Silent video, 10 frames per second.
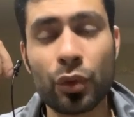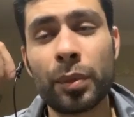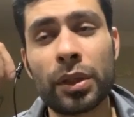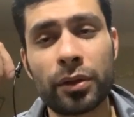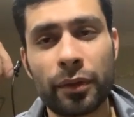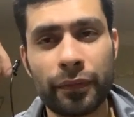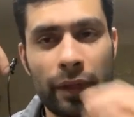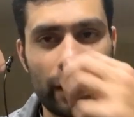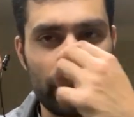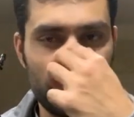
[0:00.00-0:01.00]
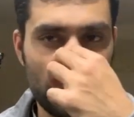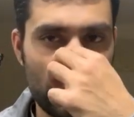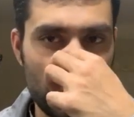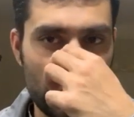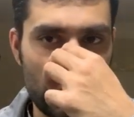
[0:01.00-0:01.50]
a tough fight,
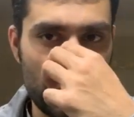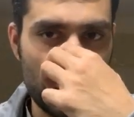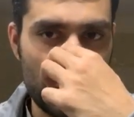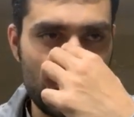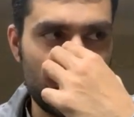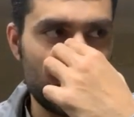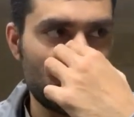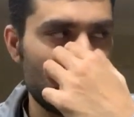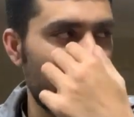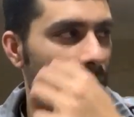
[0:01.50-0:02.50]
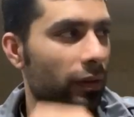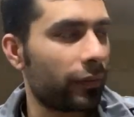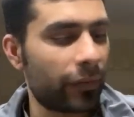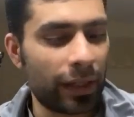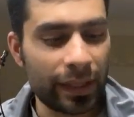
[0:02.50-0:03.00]
and I think it should be a
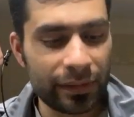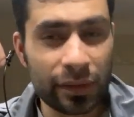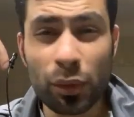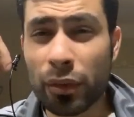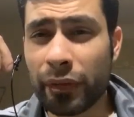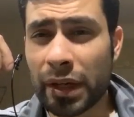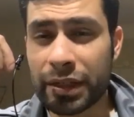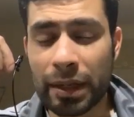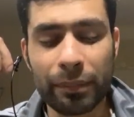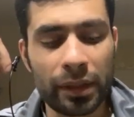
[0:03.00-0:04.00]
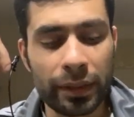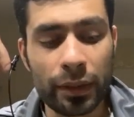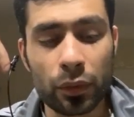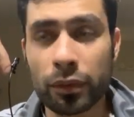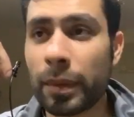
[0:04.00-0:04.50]
tough fight against a unified champion in
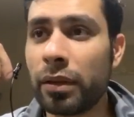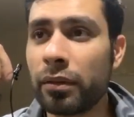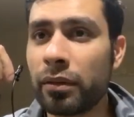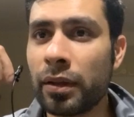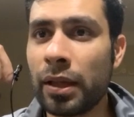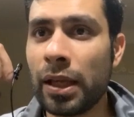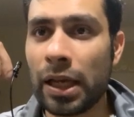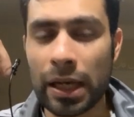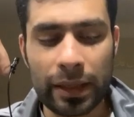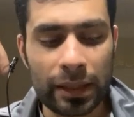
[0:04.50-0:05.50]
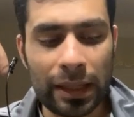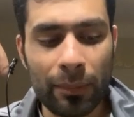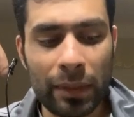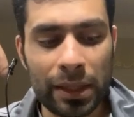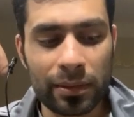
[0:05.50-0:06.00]
Errol Spence. I think that
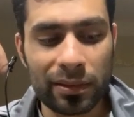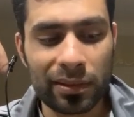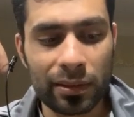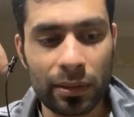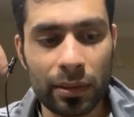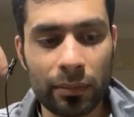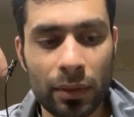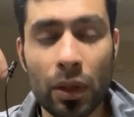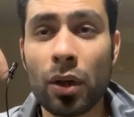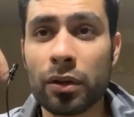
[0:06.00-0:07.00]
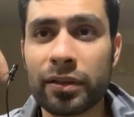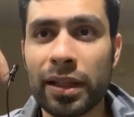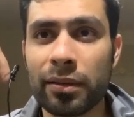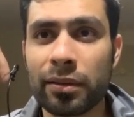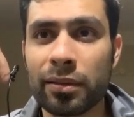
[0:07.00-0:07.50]
makes a lot of
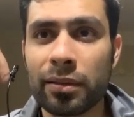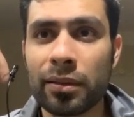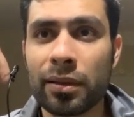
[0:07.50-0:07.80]
sense.